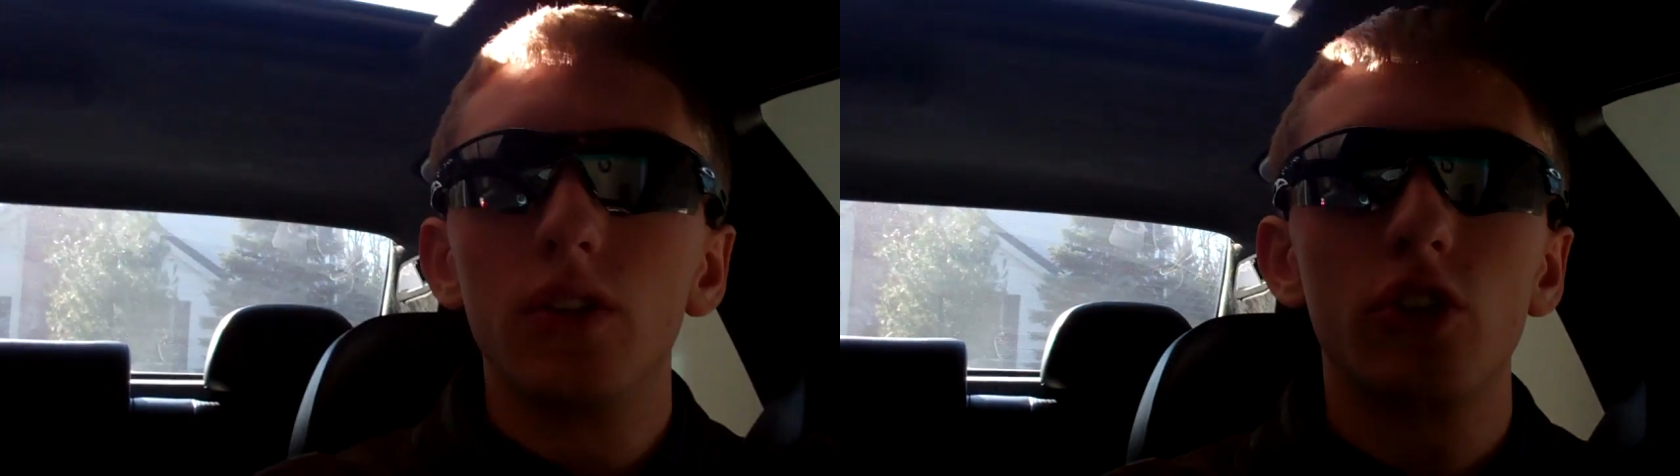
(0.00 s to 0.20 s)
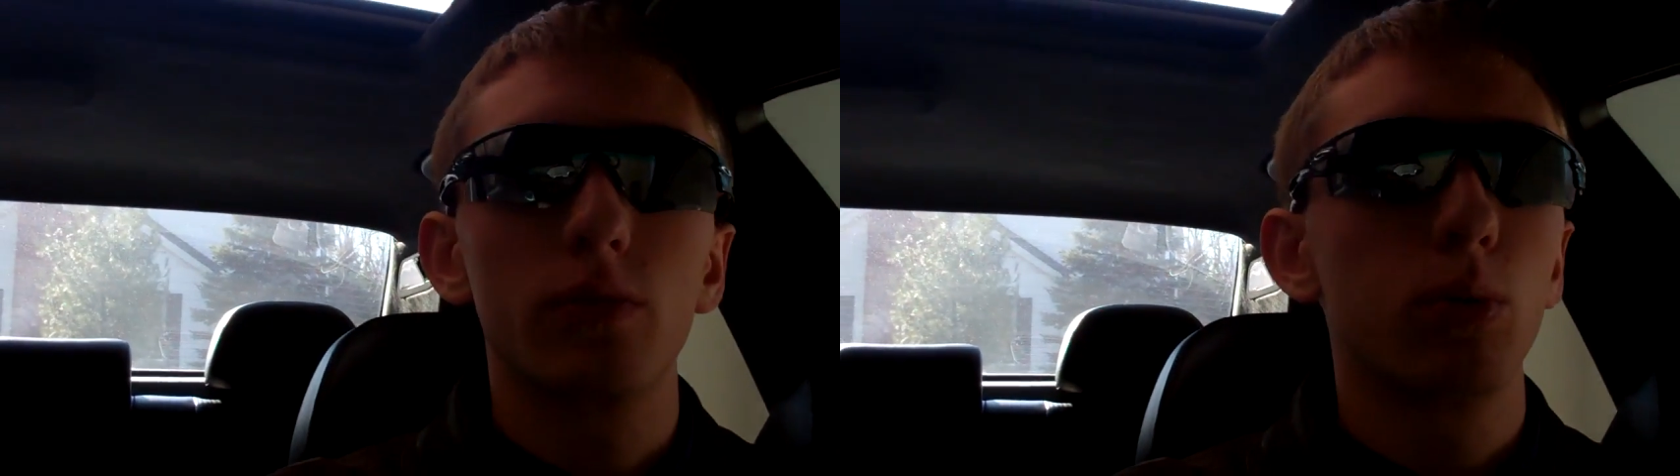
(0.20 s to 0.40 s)

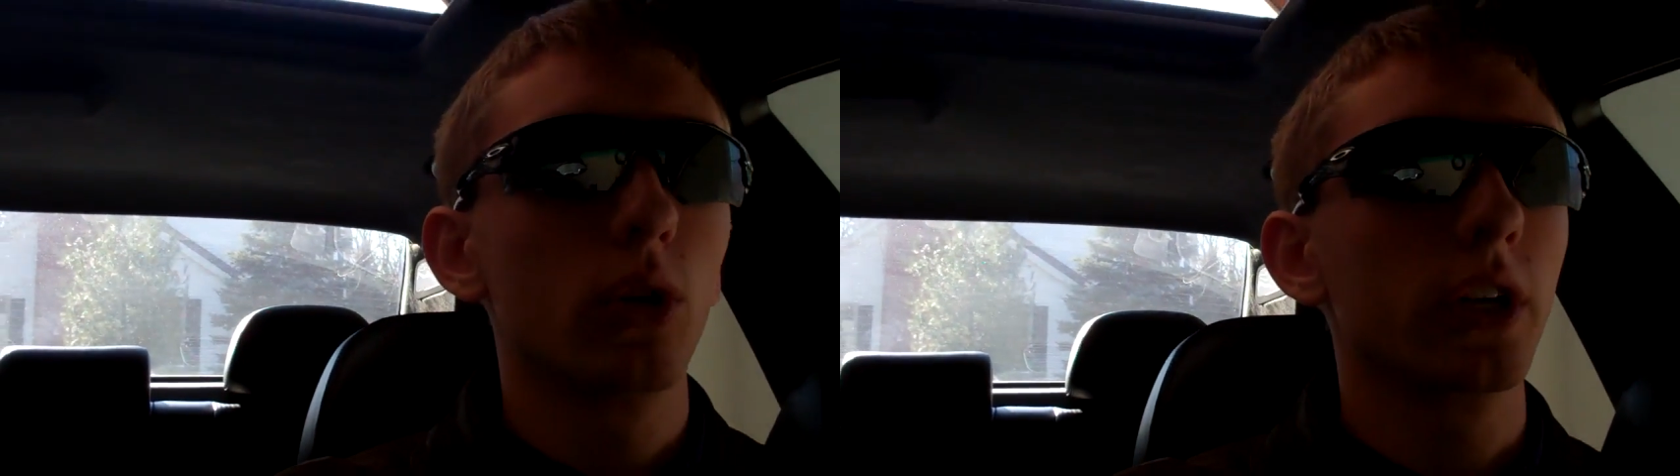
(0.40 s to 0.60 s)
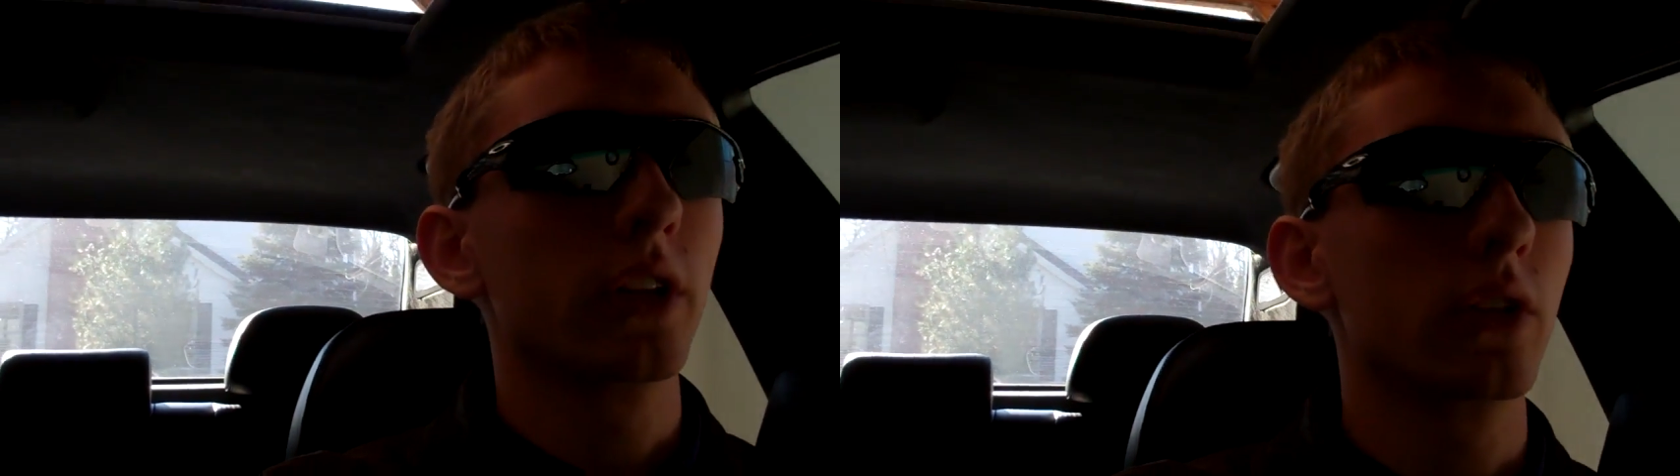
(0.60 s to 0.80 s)
Just
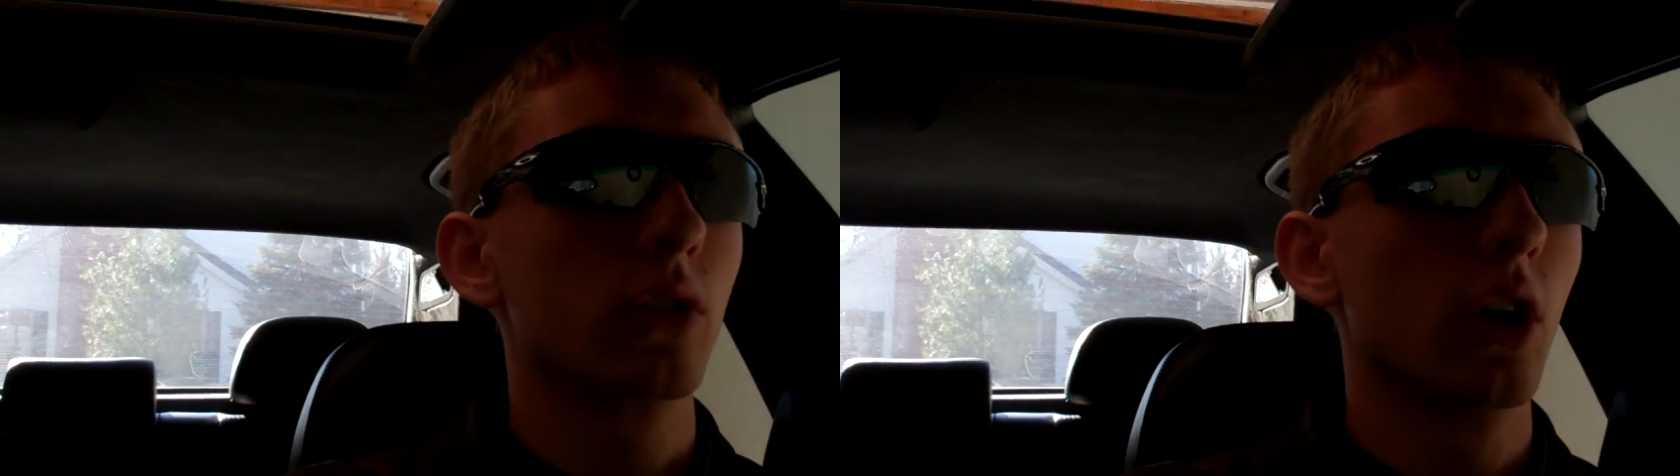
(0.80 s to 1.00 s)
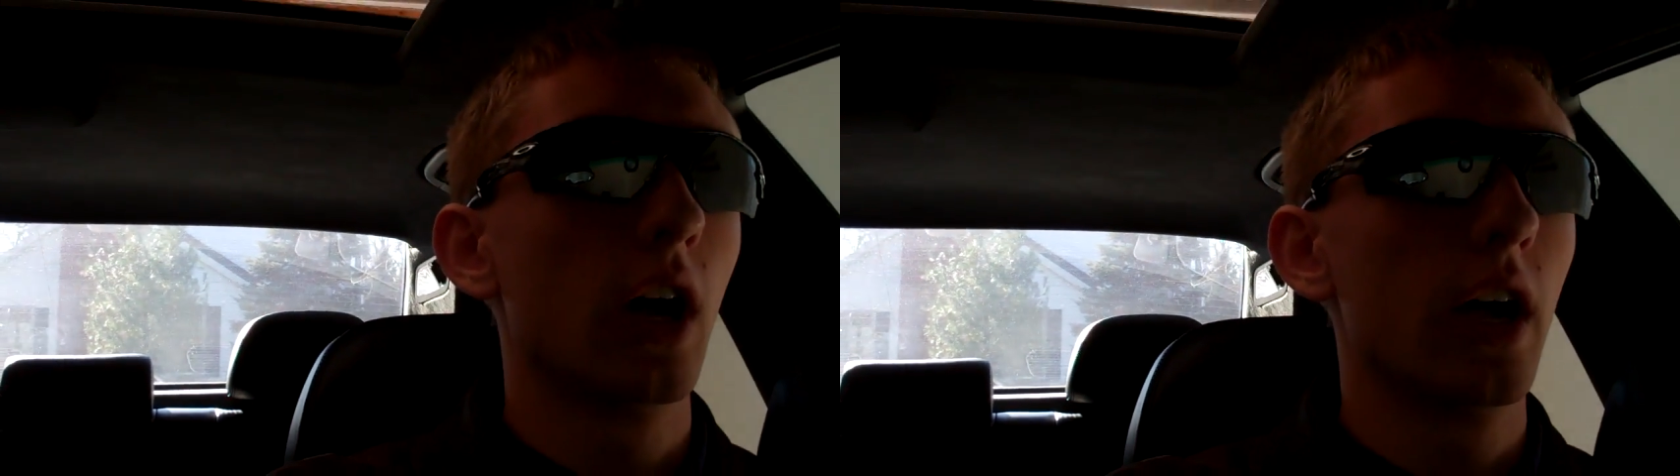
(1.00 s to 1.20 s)
pulling in the
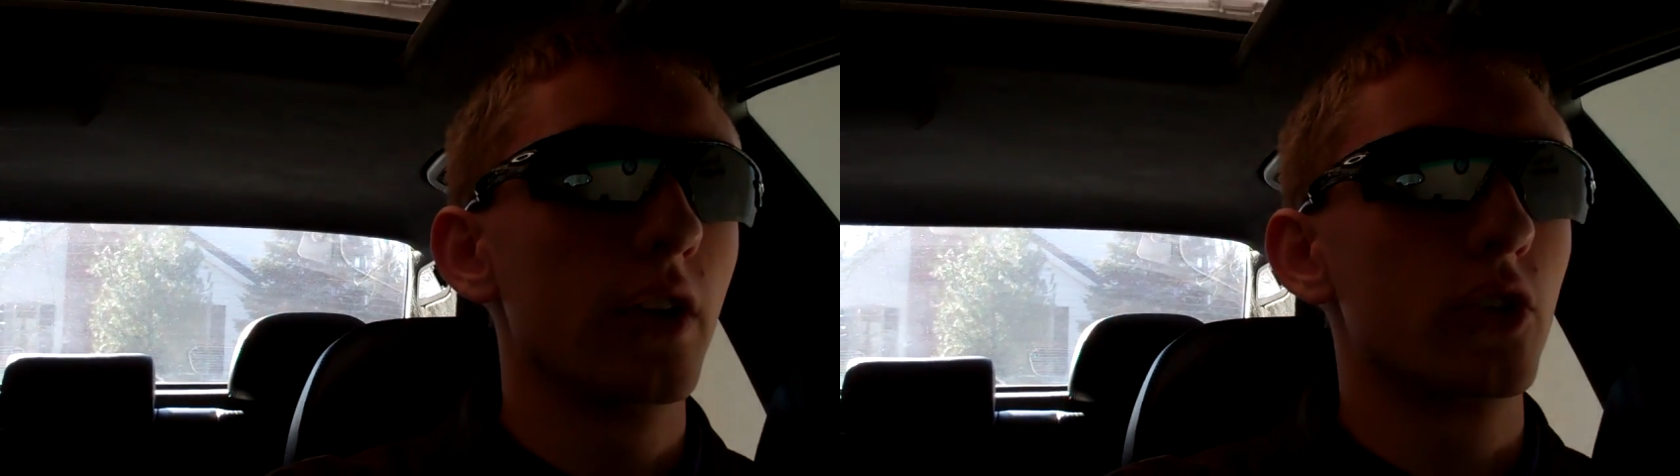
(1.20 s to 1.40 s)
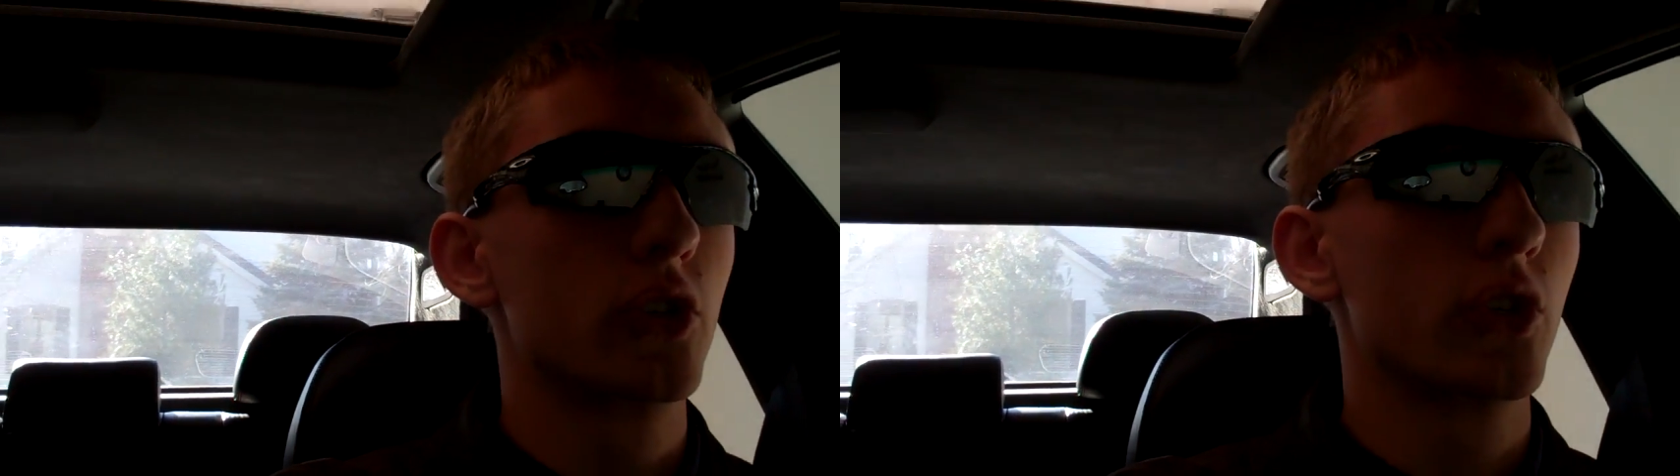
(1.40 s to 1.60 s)

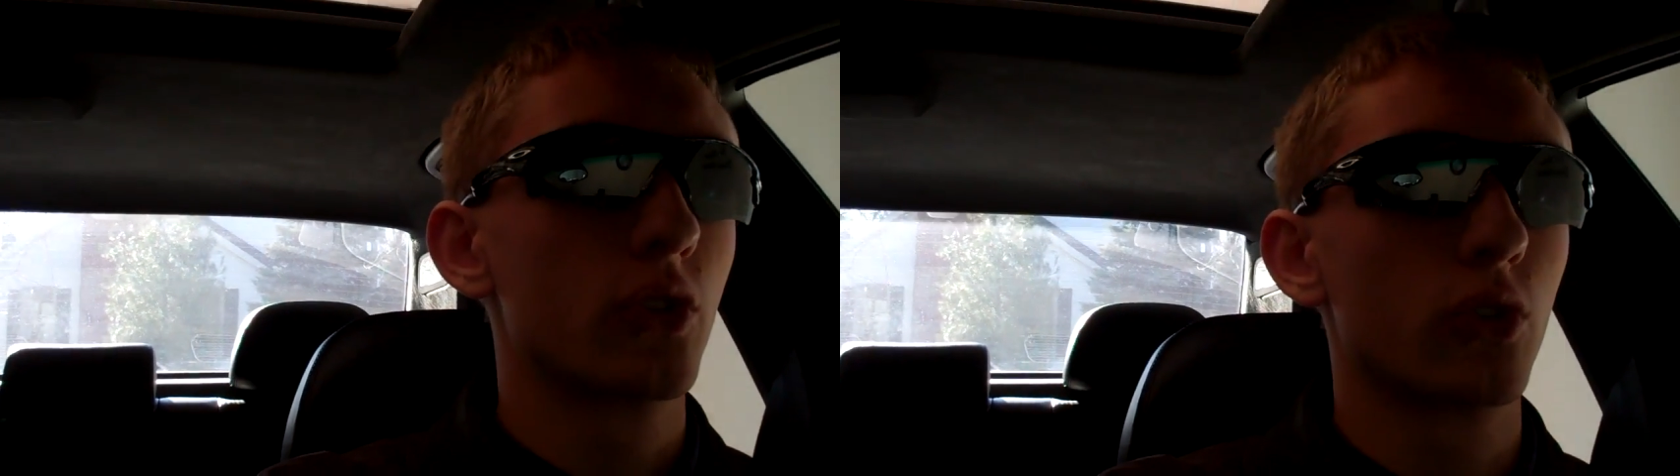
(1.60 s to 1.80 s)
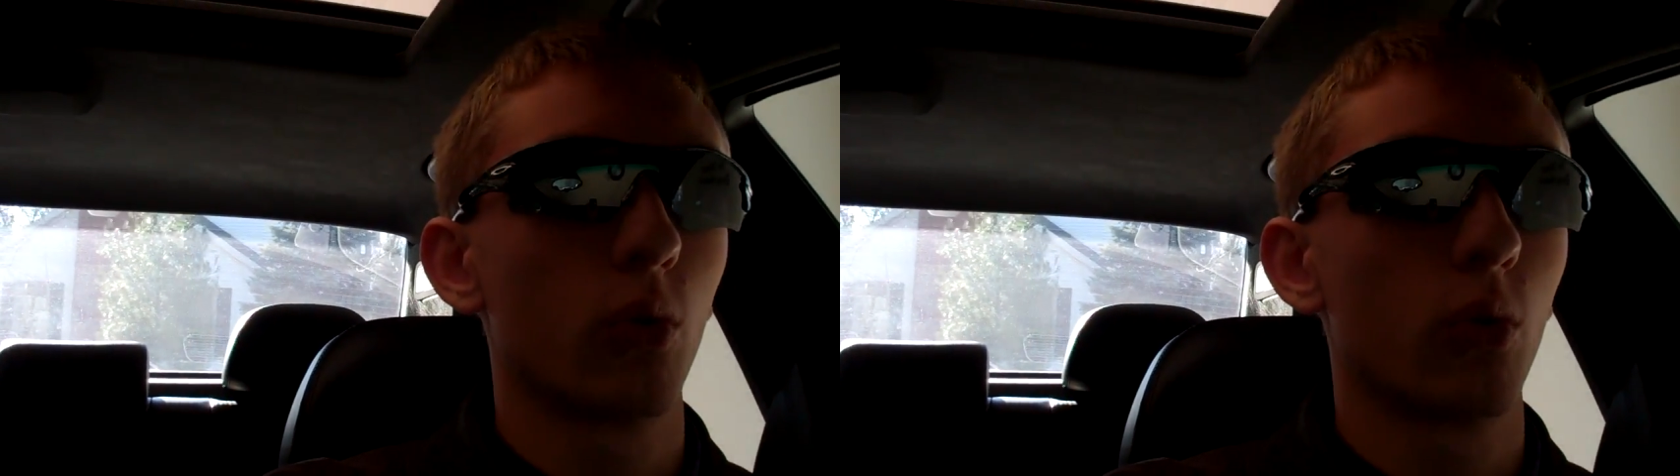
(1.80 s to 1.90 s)
garage,